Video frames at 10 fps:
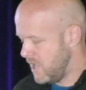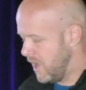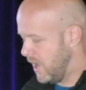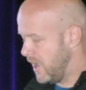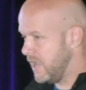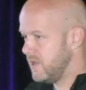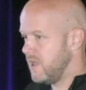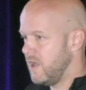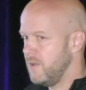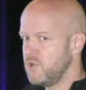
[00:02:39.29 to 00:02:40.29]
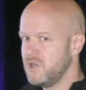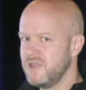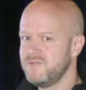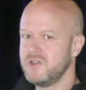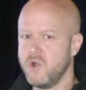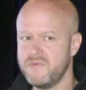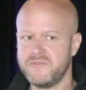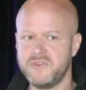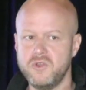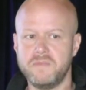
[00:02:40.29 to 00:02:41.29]
And I'm going to give an
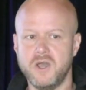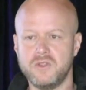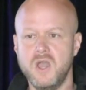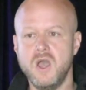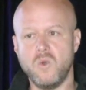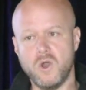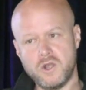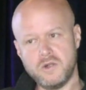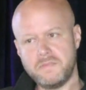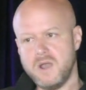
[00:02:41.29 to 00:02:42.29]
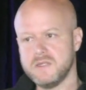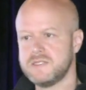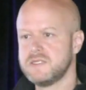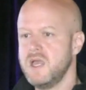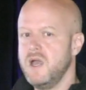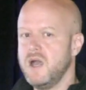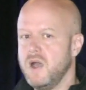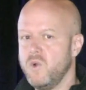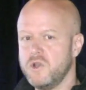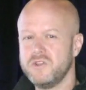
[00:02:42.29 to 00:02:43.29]
overview about what are bots,
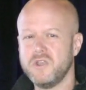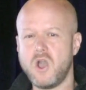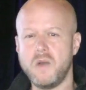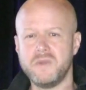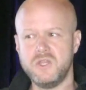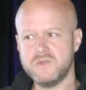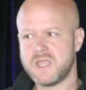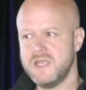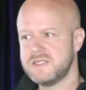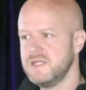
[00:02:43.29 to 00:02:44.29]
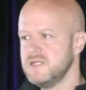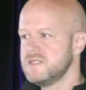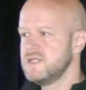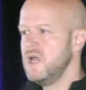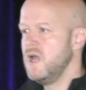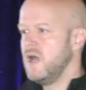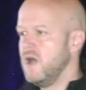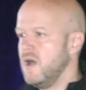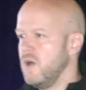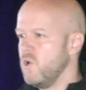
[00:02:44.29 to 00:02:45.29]
what are the common use cases,
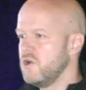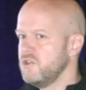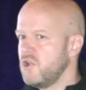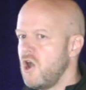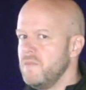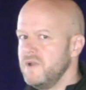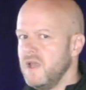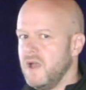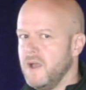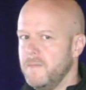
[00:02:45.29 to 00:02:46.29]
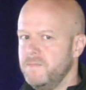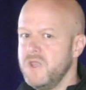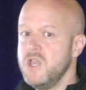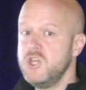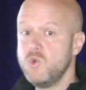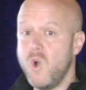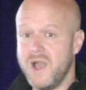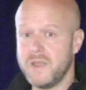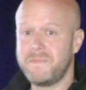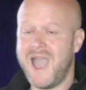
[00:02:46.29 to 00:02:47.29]
what are the common
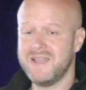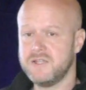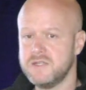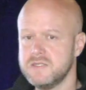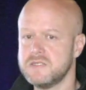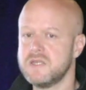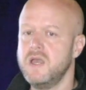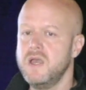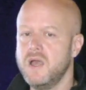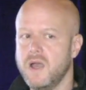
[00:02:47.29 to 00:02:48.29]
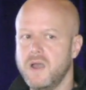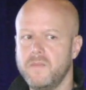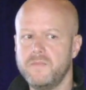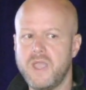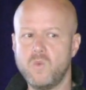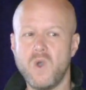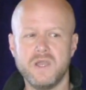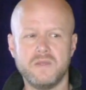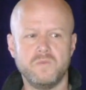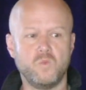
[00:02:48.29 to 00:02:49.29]
UI patterns, and
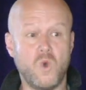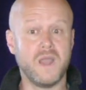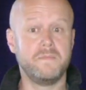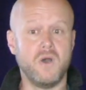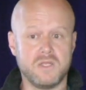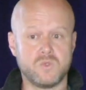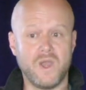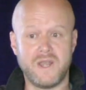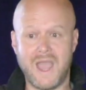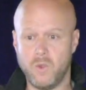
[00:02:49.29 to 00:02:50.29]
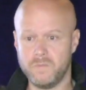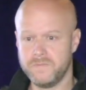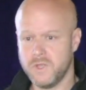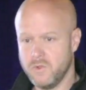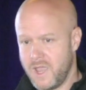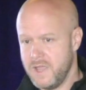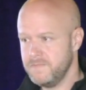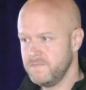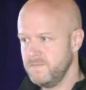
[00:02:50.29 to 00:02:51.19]
why bots, why now, okay?